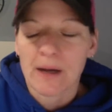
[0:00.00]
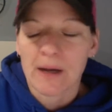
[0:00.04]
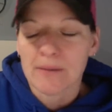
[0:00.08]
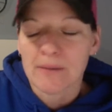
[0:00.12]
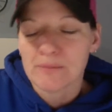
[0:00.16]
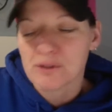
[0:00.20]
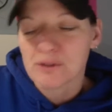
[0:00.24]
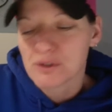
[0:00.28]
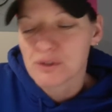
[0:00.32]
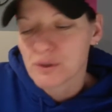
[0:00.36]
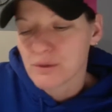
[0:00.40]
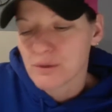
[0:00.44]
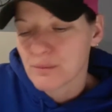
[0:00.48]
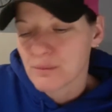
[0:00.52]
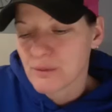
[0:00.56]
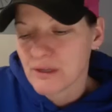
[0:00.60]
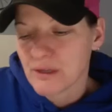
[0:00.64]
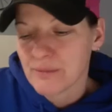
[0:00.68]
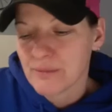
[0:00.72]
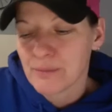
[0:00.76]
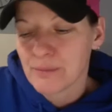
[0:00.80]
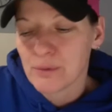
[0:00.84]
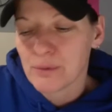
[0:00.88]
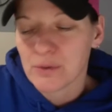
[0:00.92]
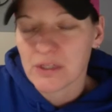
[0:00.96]
Certain
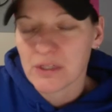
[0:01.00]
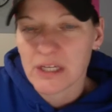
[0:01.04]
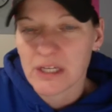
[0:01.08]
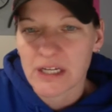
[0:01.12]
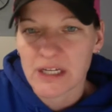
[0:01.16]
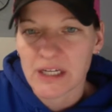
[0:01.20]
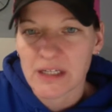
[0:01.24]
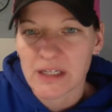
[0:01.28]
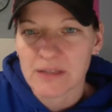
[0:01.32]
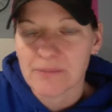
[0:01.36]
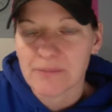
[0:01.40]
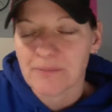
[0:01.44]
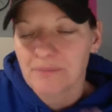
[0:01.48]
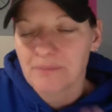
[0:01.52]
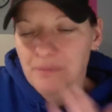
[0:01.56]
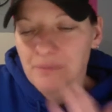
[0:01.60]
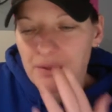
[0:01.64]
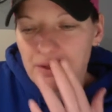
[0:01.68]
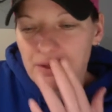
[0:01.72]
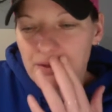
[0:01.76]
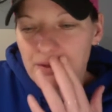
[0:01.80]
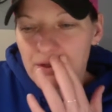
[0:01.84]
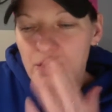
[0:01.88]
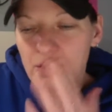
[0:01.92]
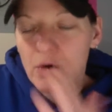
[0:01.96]
people get
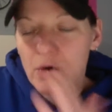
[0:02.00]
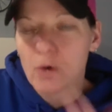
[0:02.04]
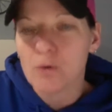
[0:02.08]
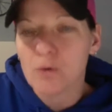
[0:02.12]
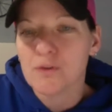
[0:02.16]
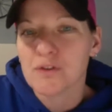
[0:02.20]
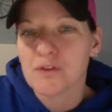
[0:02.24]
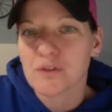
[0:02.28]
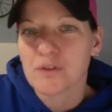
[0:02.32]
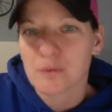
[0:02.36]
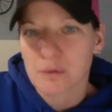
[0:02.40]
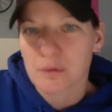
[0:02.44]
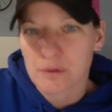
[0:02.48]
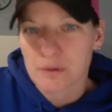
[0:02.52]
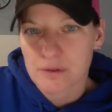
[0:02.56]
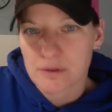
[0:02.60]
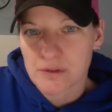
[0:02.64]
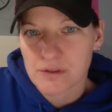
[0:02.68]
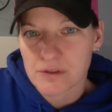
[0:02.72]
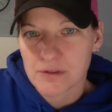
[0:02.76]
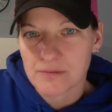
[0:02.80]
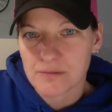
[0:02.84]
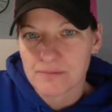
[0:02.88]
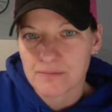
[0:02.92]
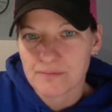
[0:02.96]
the cold
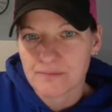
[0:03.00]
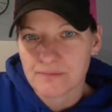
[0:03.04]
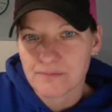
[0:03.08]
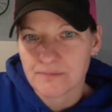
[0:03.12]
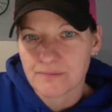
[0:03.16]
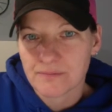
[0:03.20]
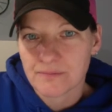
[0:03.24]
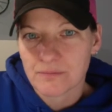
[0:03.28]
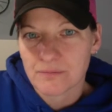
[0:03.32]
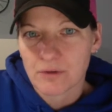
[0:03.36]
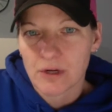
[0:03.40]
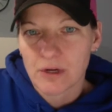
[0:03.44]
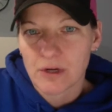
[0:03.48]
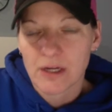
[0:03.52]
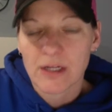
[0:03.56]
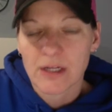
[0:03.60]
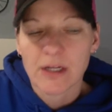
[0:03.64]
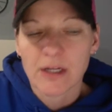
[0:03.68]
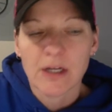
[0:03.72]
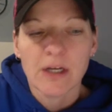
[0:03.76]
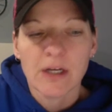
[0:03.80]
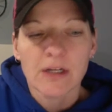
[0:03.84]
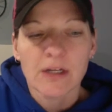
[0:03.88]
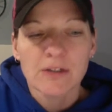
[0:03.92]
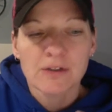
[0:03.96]
sores, right?
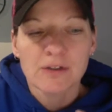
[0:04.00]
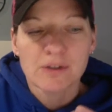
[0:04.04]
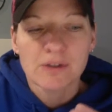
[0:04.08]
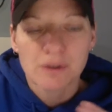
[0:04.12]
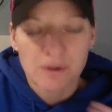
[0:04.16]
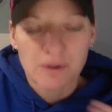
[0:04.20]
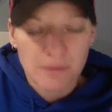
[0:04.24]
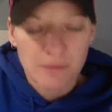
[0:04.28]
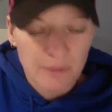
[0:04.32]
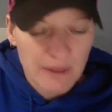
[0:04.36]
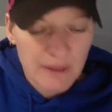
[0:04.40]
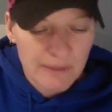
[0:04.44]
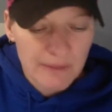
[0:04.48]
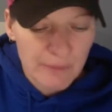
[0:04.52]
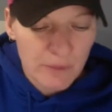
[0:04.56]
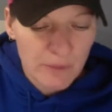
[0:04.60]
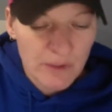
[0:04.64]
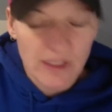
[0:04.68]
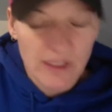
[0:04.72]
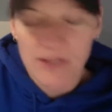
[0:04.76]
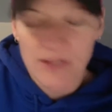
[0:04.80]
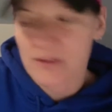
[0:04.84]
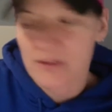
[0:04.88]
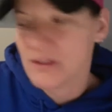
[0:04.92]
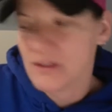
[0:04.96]
Certain people
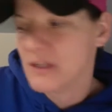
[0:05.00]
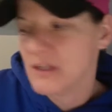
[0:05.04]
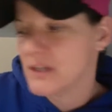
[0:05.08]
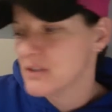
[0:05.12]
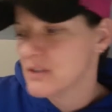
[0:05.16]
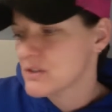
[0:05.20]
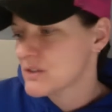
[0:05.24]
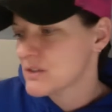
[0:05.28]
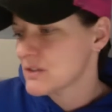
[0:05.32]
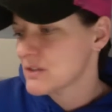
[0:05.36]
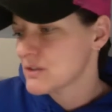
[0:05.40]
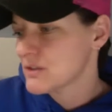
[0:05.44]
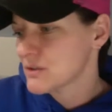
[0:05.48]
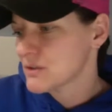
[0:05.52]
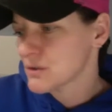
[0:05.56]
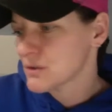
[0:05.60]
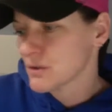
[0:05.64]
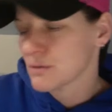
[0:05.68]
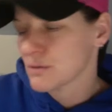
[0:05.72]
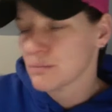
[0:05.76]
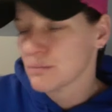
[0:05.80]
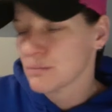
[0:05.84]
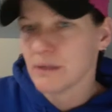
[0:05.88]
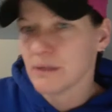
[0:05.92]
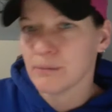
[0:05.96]
get this,
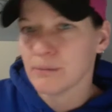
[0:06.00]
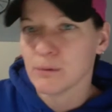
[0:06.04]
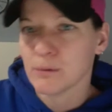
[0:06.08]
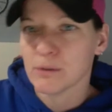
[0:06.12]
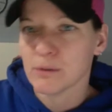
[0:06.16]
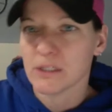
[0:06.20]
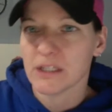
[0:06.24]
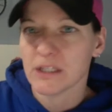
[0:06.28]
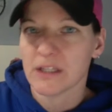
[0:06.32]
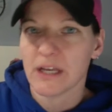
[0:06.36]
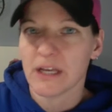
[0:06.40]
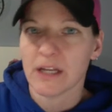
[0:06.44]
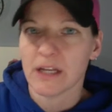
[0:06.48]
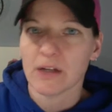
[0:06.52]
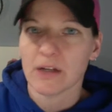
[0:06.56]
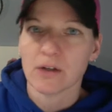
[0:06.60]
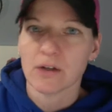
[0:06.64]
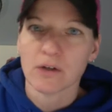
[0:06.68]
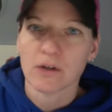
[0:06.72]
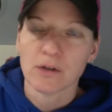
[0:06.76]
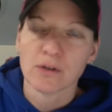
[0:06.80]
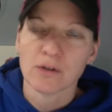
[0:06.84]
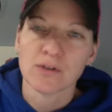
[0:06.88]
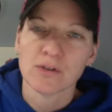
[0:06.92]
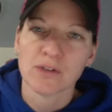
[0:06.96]
certain people get that.
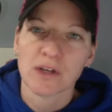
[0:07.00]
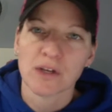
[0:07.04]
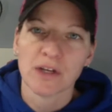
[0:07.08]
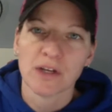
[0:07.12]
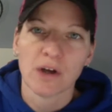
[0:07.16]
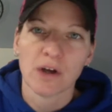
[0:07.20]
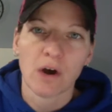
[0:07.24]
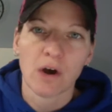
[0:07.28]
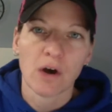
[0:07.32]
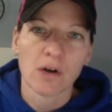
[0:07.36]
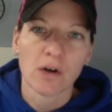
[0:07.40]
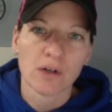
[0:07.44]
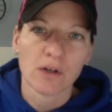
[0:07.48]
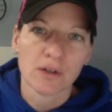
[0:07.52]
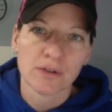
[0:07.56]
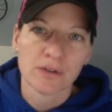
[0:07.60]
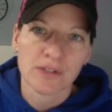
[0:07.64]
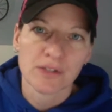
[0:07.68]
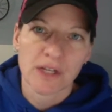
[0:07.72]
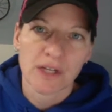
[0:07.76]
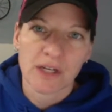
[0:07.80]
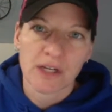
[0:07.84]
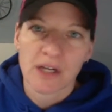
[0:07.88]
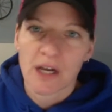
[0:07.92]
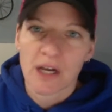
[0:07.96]
It all goes
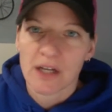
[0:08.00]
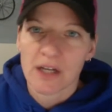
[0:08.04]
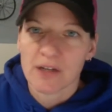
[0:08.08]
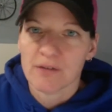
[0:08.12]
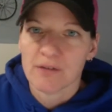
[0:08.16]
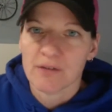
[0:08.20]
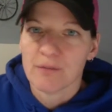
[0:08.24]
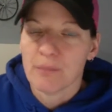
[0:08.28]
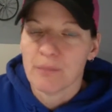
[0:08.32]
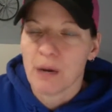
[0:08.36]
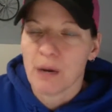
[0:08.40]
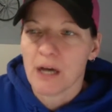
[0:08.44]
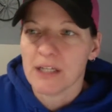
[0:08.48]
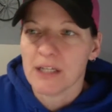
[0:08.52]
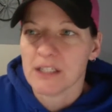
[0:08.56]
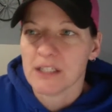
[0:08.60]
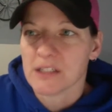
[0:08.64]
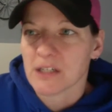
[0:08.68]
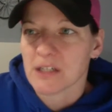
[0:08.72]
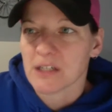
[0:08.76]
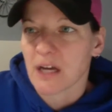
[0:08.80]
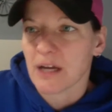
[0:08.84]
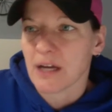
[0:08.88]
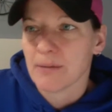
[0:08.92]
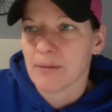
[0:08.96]
on kind of body
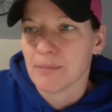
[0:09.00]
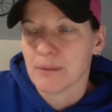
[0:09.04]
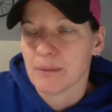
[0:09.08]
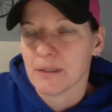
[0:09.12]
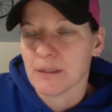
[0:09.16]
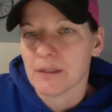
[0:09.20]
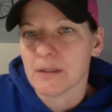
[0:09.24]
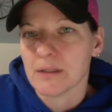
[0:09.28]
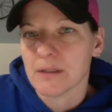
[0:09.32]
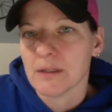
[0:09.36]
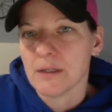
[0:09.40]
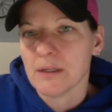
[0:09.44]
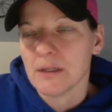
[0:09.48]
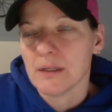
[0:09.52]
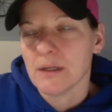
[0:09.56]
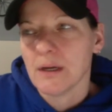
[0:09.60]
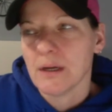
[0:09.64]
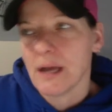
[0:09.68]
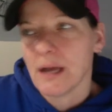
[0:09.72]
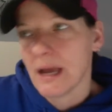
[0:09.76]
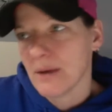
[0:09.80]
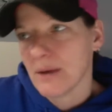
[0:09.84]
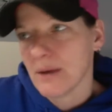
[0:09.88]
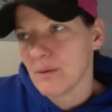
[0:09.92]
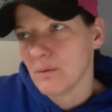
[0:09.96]
type and
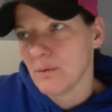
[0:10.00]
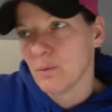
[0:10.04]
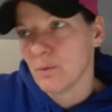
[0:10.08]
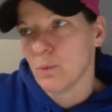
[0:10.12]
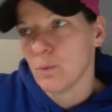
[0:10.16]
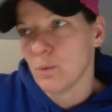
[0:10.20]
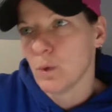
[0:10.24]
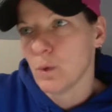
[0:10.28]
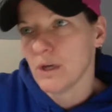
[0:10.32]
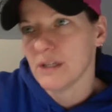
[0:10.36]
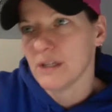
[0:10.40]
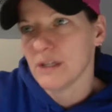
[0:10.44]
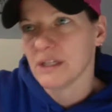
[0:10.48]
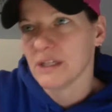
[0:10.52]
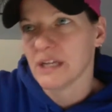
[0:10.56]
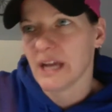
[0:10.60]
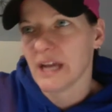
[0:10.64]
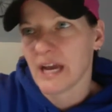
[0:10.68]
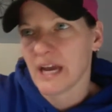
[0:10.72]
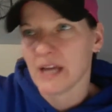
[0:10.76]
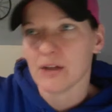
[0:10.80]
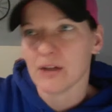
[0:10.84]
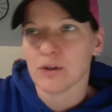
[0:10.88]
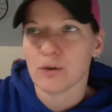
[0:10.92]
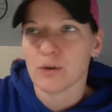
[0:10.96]
what
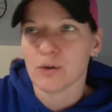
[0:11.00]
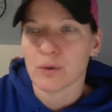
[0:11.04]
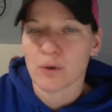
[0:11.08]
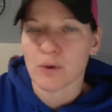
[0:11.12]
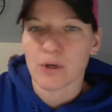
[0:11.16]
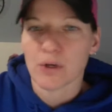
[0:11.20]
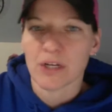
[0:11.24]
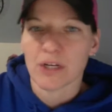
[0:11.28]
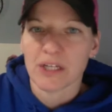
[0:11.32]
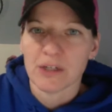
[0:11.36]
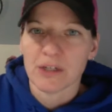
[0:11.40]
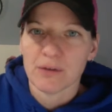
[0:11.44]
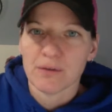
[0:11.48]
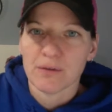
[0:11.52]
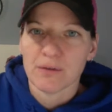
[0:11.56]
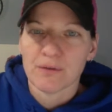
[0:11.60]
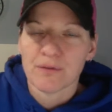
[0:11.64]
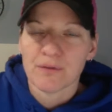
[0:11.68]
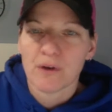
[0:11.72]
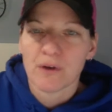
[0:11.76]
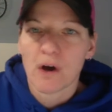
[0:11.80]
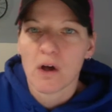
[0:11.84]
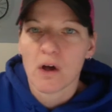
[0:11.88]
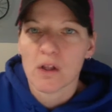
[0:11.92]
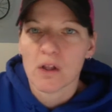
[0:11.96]
category you
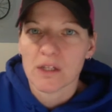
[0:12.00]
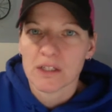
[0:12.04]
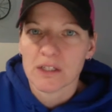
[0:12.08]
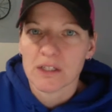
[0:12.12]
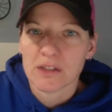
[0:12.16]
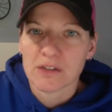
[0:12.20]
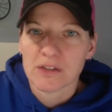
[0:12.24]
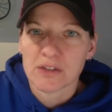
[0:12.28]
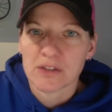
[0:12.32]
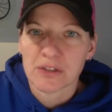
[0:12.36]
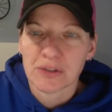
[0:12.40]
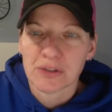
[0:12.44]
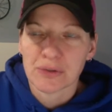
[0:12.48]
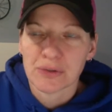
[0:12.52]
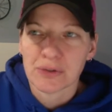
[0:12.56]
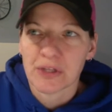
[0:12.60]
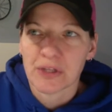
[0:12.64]
fall into.